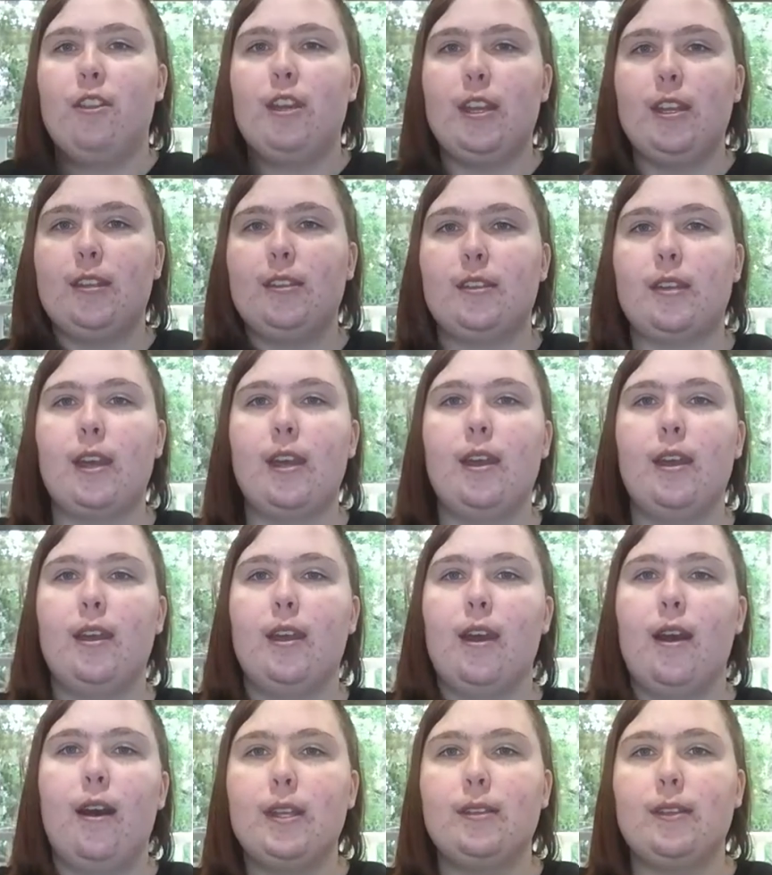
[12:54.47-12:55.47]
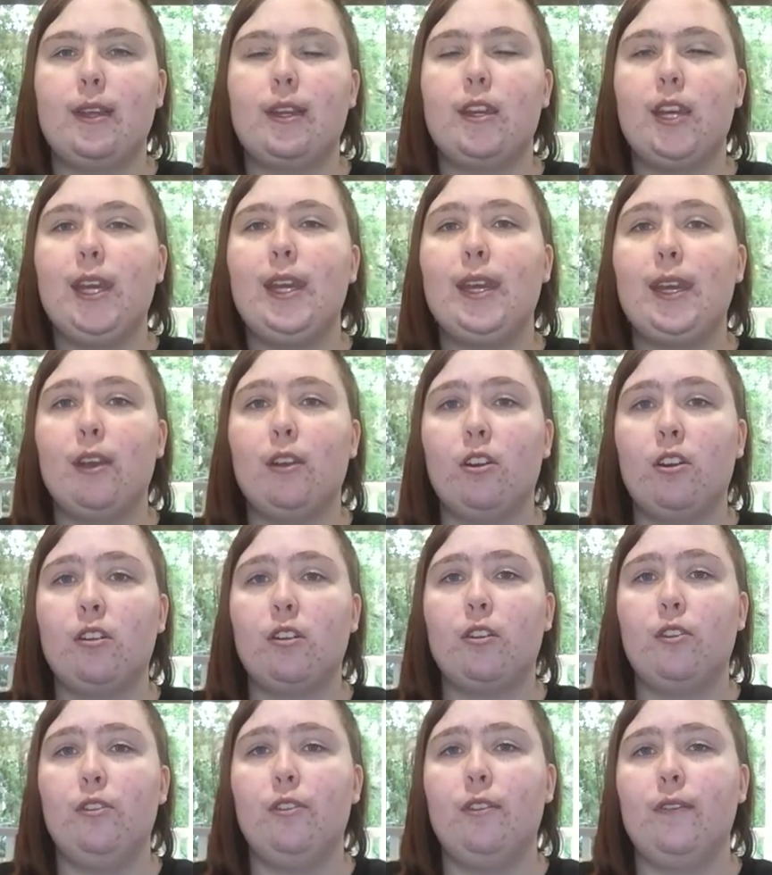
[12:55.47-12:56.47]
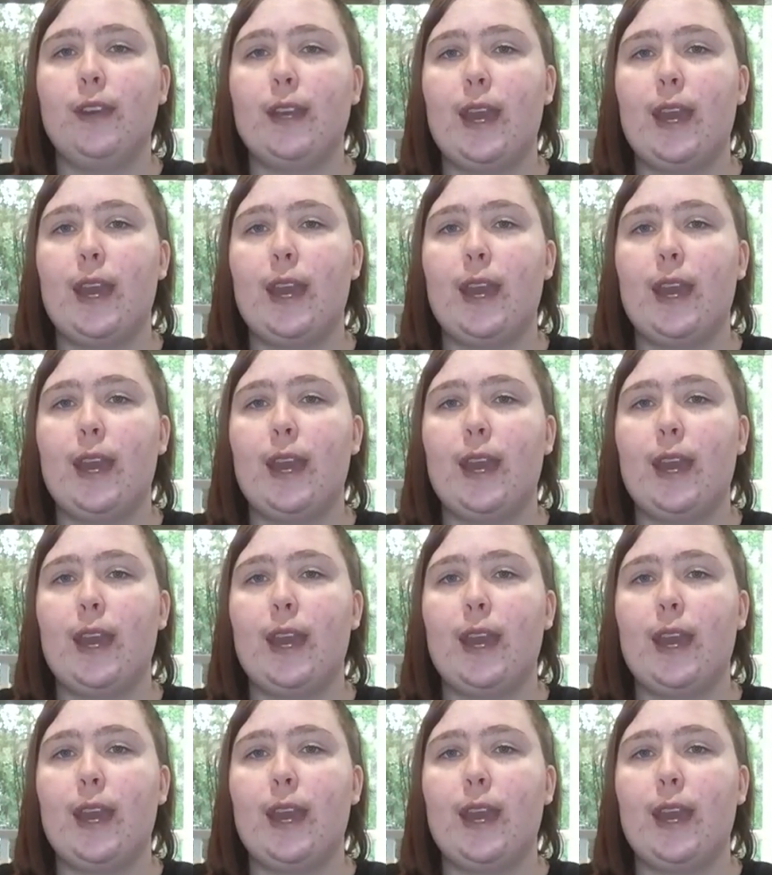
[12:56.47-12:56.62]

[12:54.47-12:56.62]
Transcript: this is a Geek Gear exclusive.